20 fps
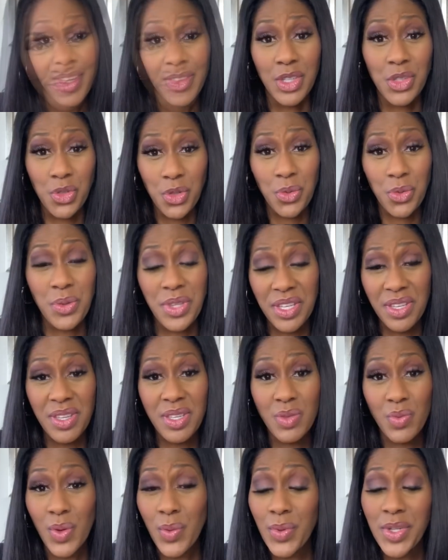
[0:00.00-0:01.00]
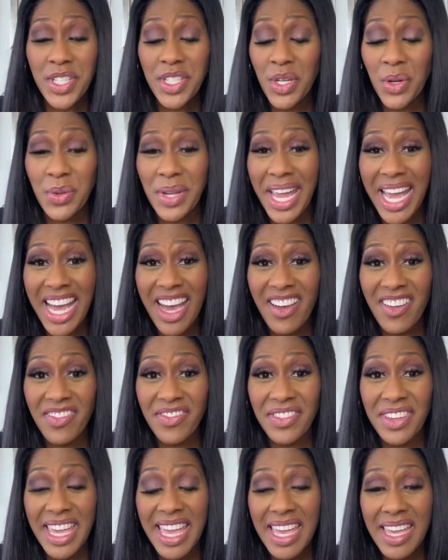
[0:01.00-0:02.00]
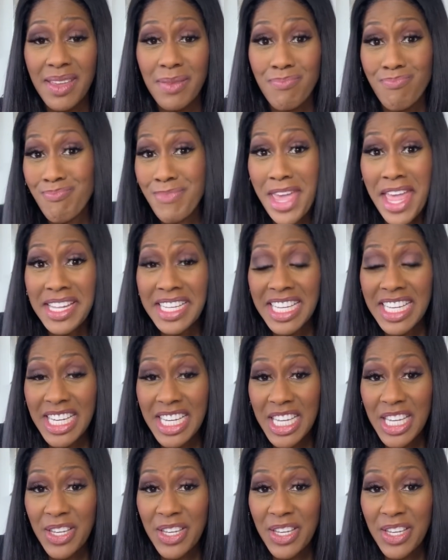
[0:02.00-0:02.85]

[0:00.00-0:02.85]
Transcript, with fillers: The truth is, we really don't have many,